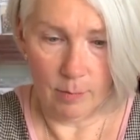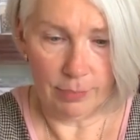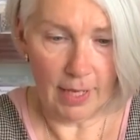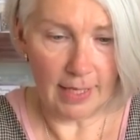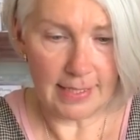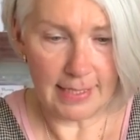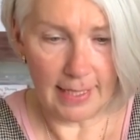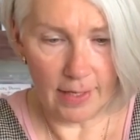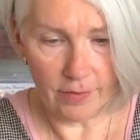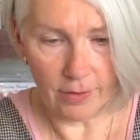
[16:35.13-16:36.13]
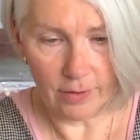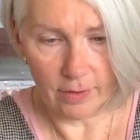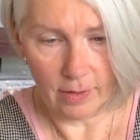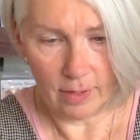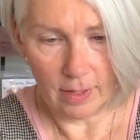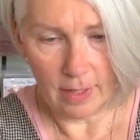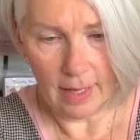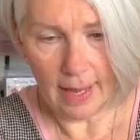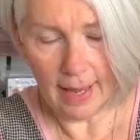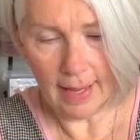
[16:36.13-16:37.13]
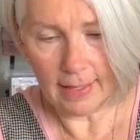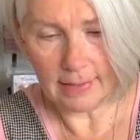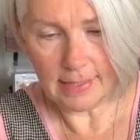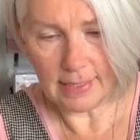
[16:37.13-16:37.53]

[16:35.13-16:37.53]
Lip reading: plied together. And